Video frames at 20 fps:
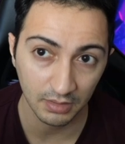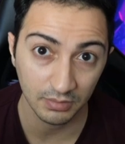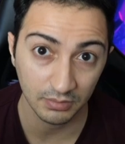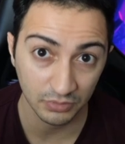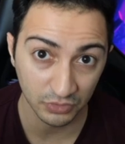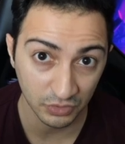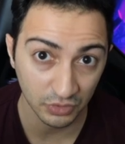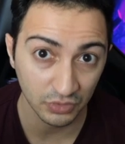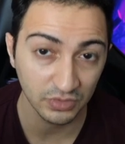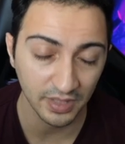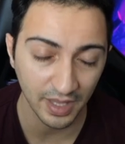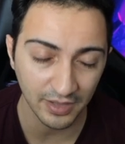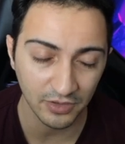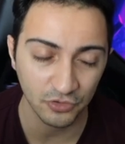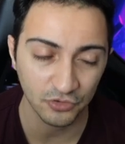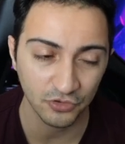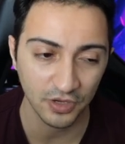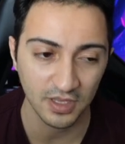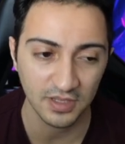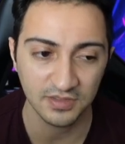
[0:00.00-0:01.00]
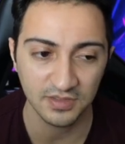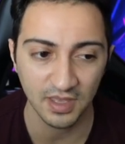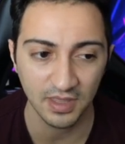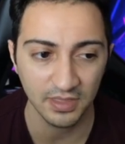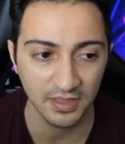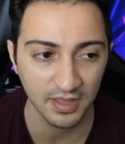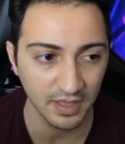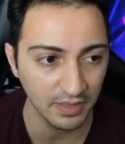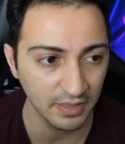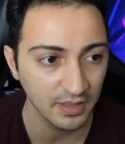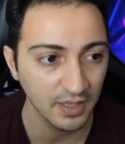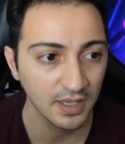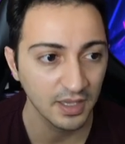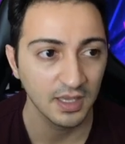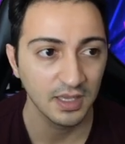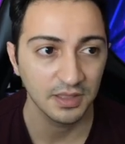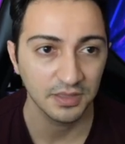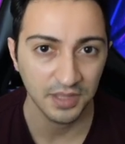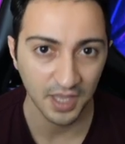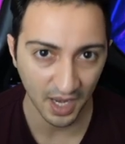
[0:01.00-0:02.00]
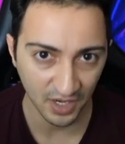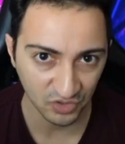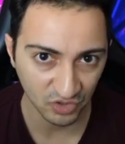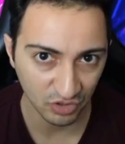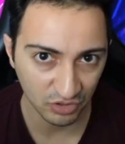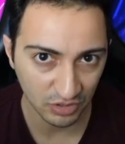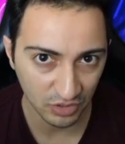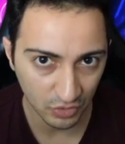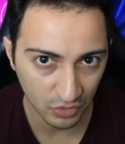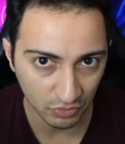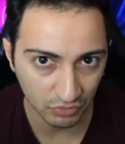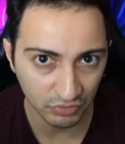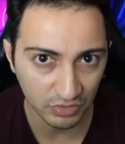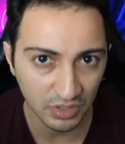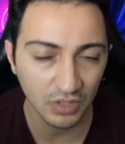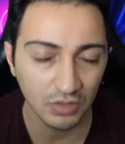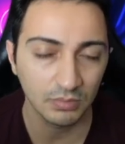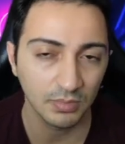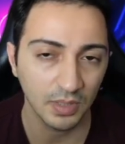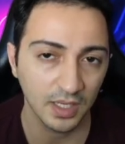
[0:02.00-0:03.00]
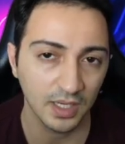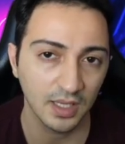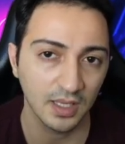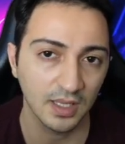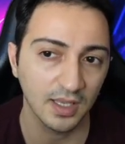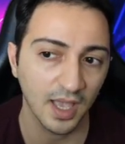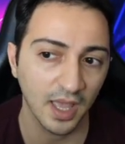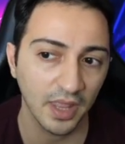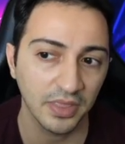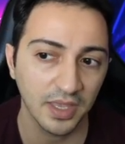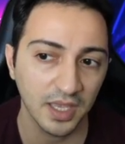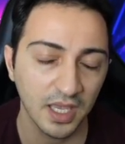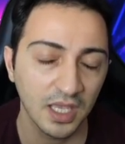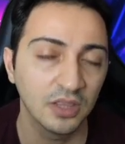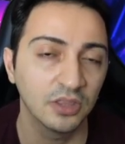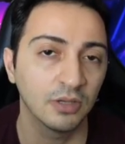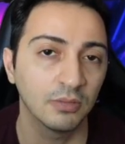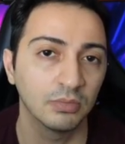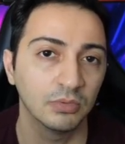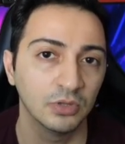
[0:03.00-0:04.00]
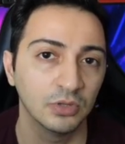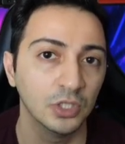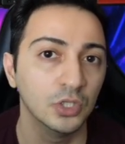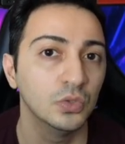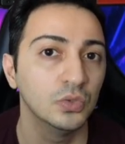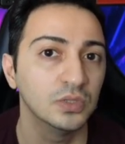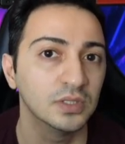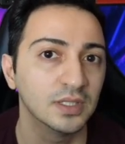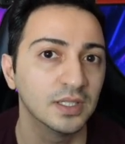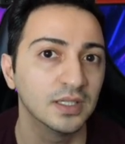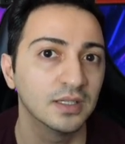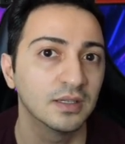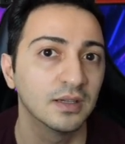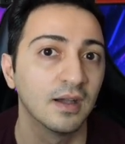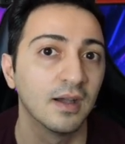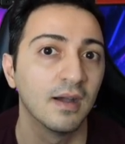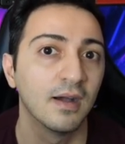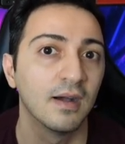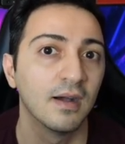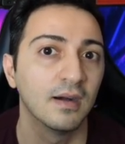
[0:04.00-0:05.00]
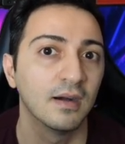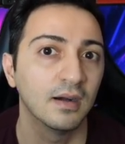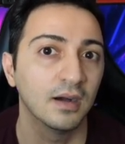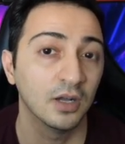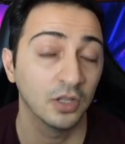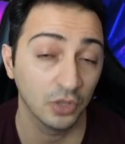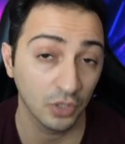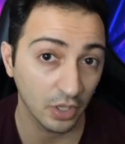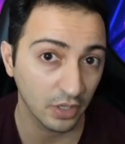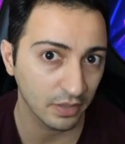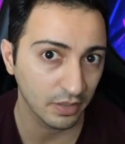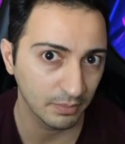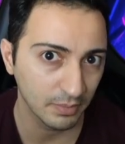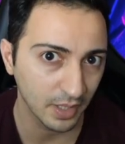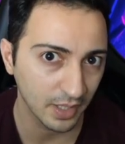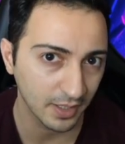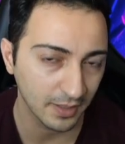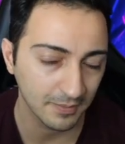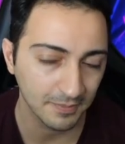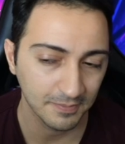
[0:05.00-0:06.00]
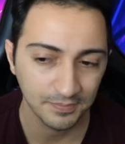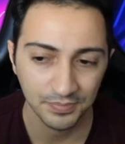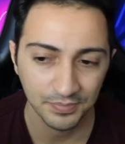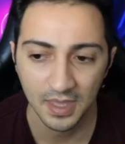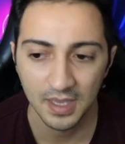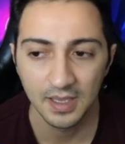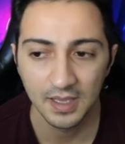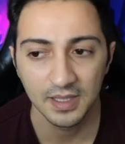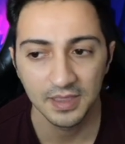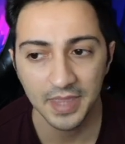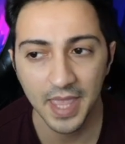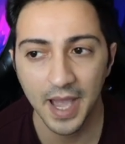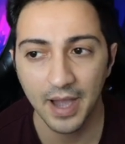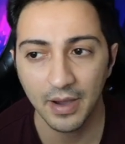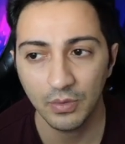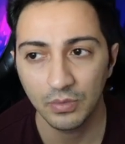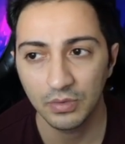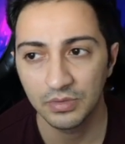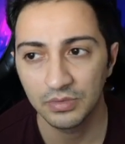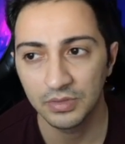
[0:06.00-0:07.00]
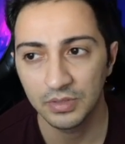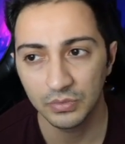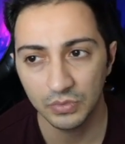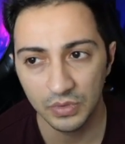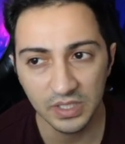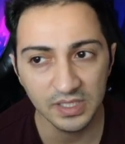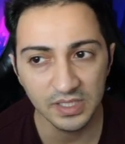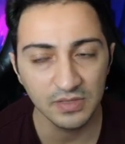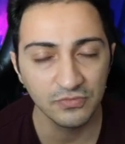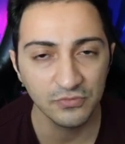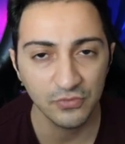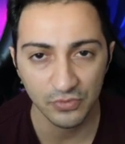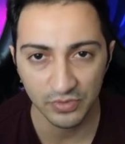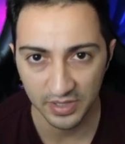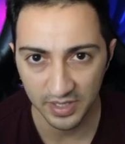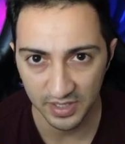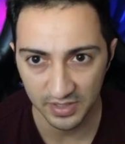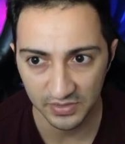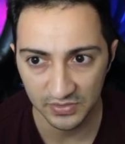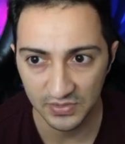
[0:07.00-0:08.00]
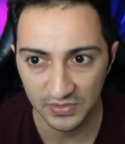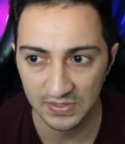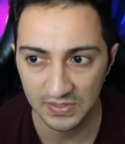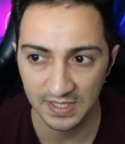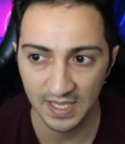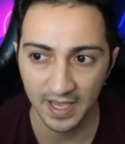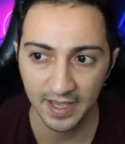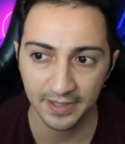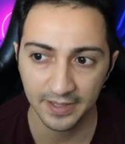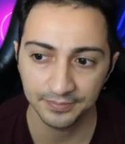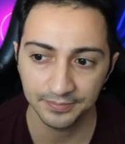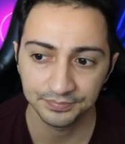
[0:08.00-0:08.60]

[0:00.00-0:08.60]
do day trades, and then they actually use real money and they end up losing a lot of money. Now, the reason for this is that